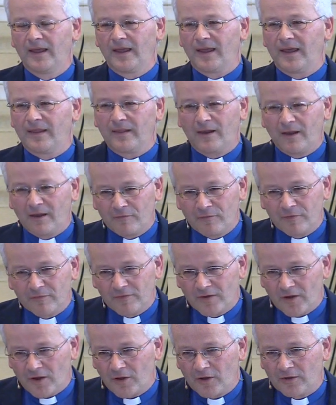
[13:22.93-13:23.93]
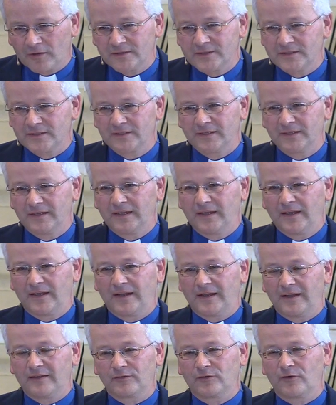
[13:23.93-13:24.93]
and the love of God
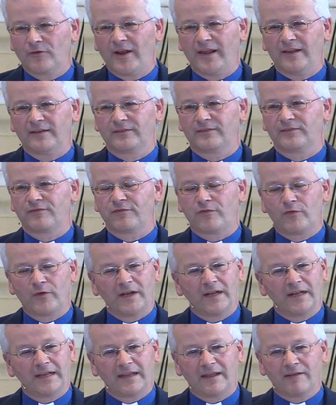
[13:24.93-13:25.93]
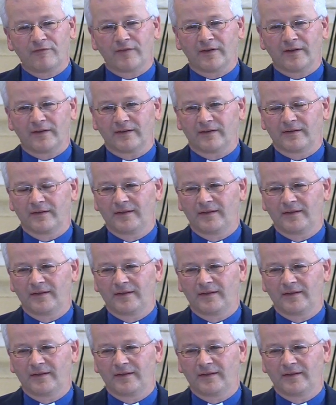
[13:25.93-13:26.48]
and his grace freely given,